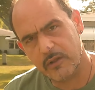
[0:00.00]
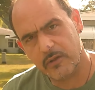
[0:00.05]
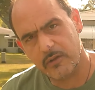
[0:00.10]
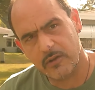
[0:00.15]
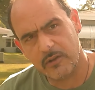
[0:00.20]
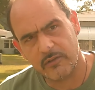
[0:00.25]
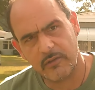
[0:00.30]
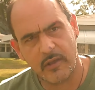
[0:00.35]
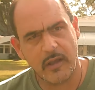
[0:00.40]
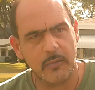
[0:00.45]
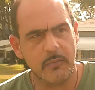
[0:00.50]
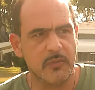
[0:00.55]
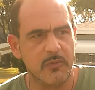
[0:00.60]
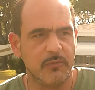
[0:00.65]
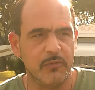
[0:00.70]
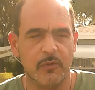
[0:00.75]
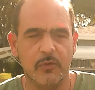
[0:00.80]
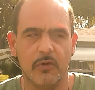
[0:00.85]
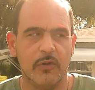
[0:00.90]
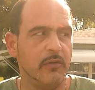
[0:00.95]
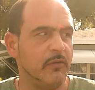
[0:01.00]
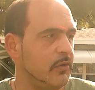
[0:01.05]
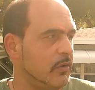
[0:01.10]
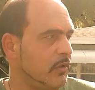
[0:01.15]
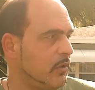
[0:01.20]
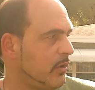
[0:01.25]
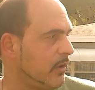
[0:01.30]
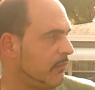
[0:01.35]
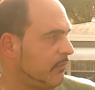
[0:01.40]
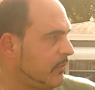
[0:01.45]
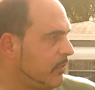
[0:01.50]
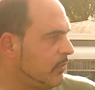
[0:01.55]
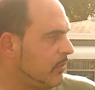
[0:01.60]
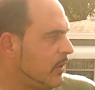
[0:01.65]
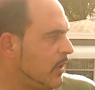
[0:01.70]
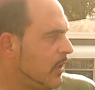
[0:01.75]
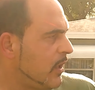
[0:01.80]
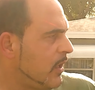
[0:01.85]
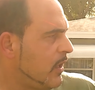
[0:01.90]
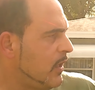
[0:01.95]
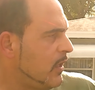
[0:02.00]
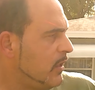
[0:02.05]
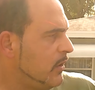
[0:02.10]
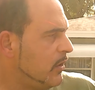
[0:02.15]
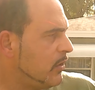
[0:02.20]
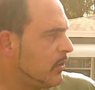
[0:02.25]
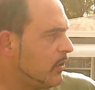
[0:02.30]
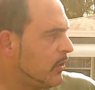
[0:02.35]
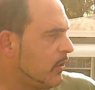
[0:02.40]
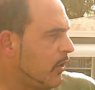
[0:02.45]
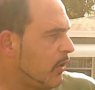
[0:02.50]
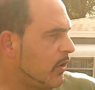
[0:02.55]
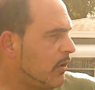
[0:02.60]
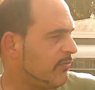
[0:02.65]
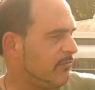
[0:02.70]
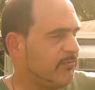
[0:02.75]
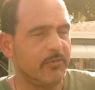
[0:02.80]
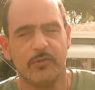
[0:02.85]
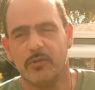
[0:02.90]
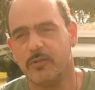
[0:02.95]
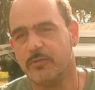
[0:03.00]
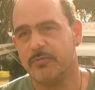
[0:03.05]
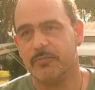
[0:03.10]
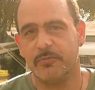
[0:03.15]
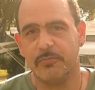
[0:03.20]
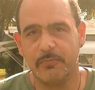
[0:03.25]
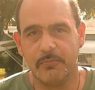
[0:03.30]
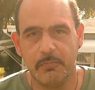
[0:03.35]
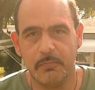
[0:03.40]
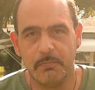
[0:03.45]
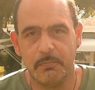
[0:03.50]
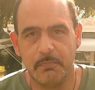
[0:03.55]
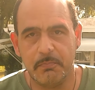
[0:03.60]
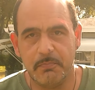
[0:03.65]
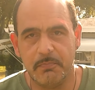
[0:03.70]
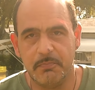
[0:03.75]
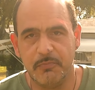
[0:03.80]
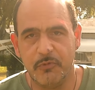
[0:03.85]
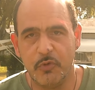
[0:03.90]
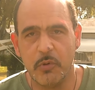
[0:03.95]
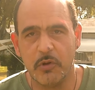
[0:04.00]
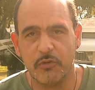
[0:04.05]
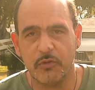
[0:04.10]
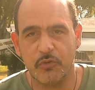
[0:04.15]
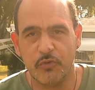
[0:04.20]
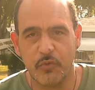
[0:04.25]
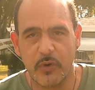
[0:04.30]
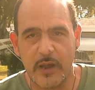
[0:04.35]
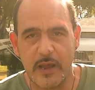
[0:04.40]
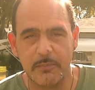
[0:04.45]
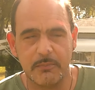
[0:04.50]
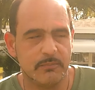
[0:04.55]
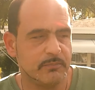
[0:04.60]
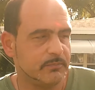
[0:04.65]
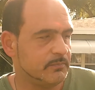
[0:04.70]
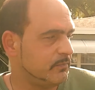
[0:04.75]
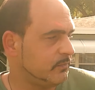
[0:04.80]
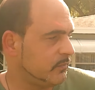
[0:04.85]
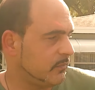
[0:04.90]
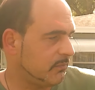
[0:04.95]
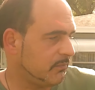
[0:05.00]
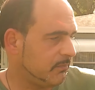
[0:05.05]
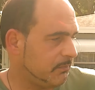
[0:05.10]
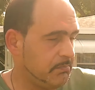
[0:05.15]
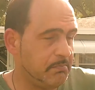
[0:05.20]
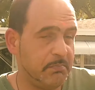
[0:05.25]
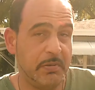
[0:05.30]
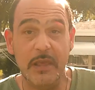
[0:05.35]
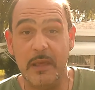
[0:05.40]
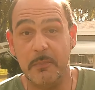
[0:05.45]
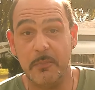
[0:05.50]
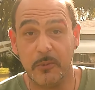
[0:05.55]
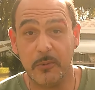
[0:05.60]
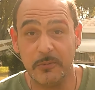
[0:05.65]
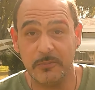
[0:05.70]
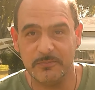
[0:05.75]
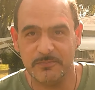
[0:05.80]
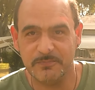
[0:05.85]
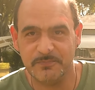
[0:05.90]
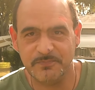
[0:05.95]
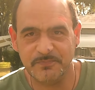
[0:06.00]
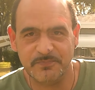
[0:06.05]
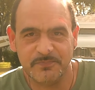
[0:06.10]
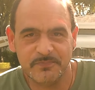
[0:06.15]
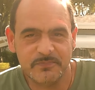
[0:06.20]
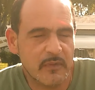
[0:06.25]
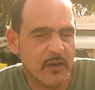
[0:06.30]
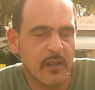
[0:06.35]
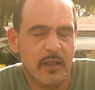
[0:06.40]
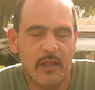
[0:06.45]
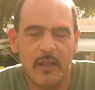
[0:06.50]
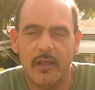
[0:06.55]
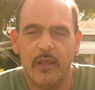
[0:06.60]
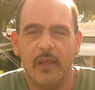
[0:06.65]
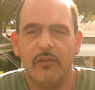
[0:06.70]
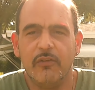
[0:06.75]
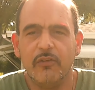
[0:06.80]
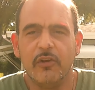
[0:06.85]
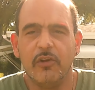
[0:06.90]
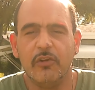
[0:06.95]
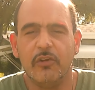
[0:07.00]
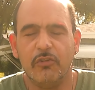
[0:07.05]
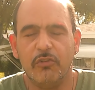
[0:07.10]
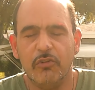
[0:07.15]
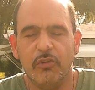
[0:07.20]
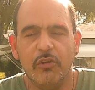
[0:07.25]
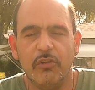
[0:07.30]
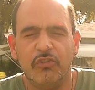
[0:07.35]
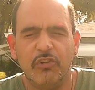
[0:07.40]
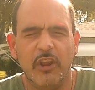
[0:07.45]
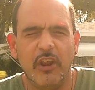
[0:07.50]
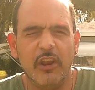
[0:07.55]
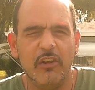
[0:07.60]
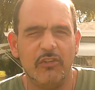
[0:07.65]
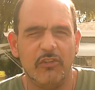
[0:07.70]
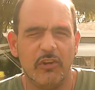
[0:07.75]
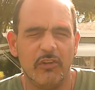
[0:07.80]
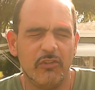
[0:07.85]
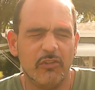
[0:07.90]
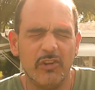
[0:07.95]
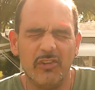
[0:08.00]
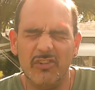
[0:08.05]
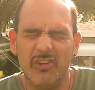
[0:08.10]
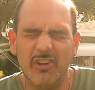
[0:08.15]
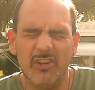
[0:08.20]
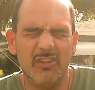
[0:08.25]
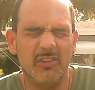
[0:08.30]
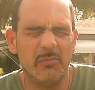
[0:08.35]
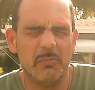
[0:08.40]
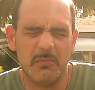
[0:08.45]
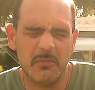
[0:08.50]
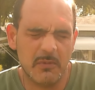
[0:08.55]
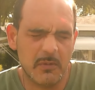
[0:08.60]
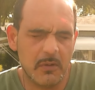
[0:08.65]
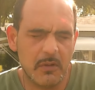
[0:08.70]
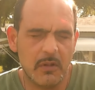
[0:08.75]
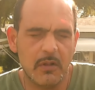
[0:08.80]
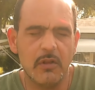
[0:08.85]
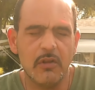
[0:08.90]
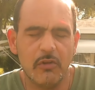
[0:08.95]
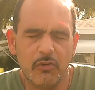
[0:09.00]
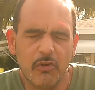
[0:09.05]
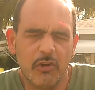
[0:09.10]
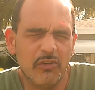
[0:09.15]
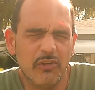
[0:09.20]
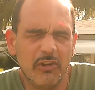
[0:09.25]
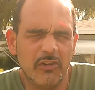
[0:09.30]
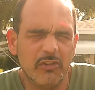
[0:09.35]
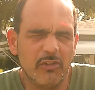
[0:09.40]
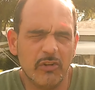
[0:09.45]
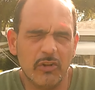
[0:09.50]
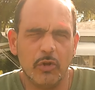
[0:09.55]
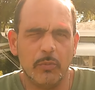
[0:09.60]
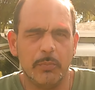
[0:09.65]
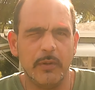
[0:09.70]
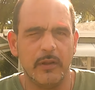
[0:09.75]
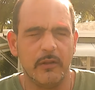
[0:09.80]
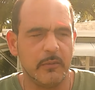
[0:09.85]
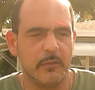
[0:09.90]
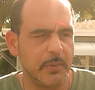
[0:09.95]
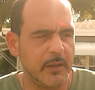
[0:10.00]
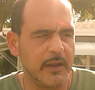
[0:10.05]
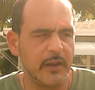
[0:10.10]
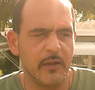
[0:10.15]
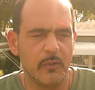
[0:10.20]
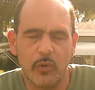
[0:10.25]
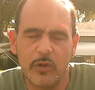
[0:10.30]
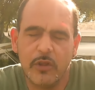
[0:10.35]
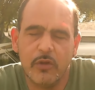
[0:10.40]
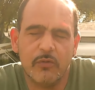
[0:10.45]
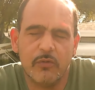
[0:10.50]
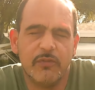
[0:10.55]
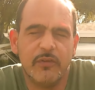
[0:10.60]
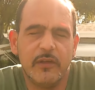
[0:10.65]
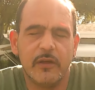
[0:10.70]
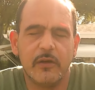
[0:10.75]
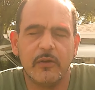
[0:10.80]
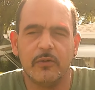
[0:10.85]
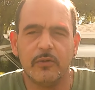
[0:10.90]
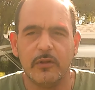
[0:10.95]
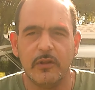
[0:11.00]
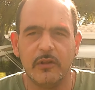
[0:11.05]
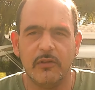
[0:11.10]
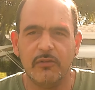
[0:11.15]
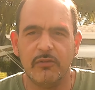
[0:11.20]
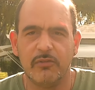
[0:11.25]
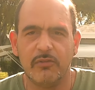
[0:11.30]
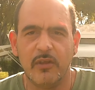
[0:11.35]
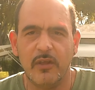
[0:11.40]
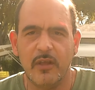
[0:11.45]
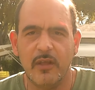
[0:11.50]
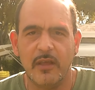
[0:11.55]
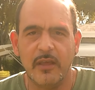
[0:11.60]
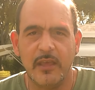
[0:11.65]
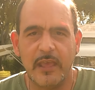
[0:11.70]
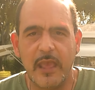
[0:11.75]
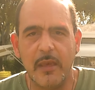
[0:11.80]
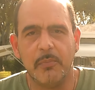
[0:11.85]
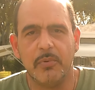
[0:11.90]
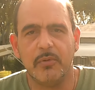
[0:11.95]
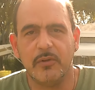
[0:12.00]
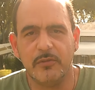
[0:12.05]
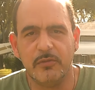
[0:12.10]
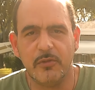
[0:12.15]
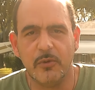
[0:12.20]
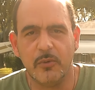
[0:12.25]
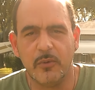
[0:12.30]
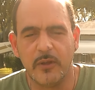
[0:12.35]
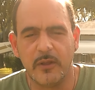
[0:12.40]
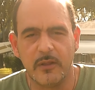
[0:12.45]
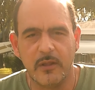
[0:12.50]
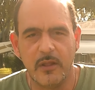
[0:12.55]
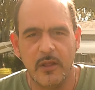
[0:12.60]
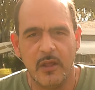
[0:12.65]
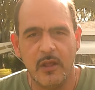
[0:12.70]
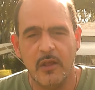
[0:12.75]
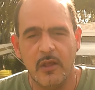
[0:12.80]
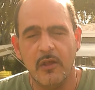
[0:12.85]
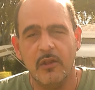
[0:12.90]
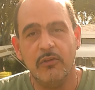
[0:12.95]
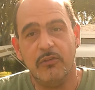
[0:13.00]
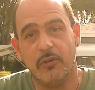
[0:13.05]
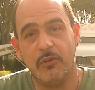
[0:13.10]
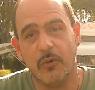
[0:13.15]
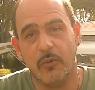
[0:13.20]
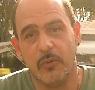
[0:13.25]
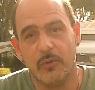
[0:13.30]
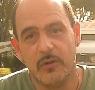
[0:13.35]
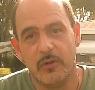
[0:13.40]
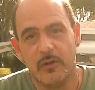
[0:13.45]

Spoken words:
all the time, if you have your car full of too much crap, people, it's going to change it. It's going to change it a little bit, depending on what your vehicle is capable of doing. So,